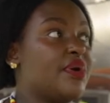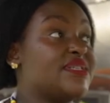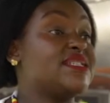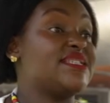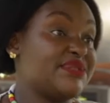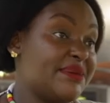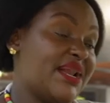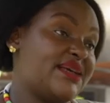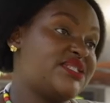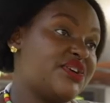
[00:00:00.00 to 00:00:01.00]
working since
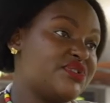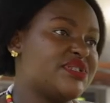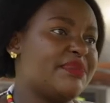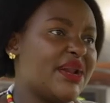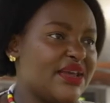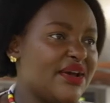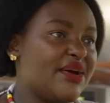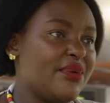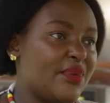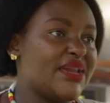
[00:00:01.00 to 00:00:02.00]
September last year. So it's about a
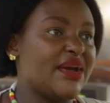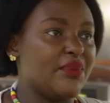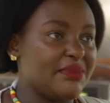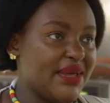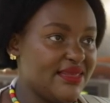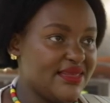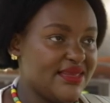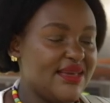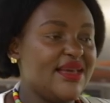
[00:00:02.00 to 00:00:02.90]
year, one year, one month. Yeah.